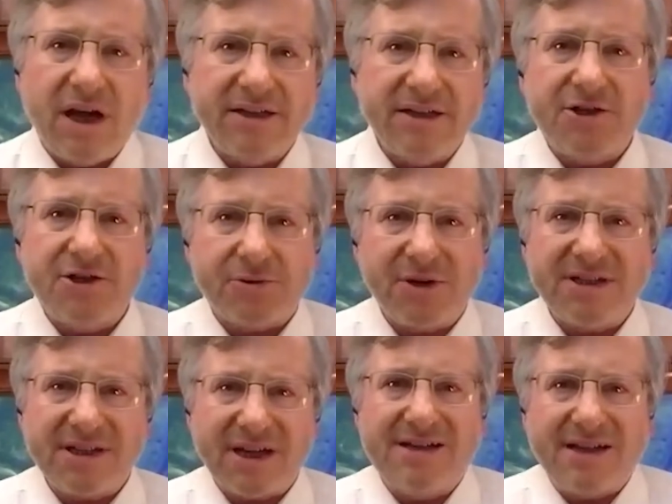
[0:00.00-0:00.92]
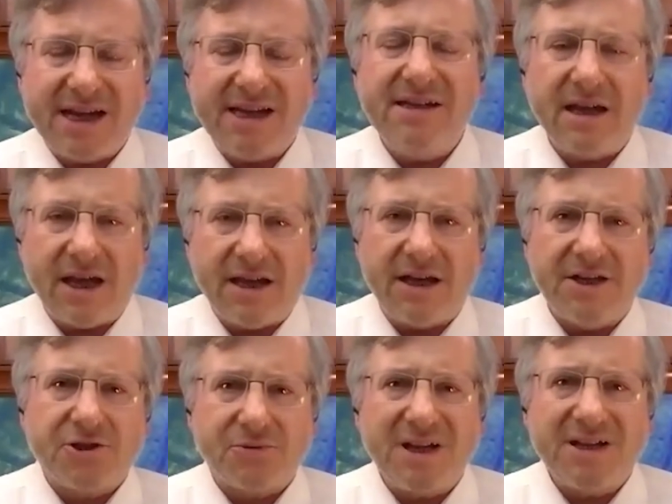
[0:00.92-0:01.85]
an intrinsic dig, an
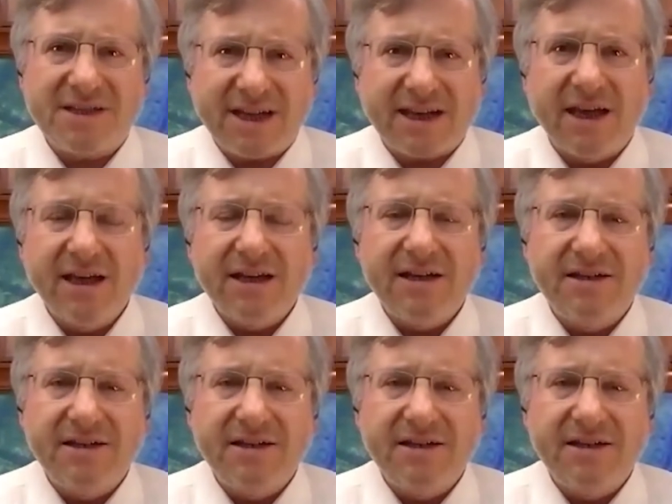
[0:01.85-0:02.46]
intrinsic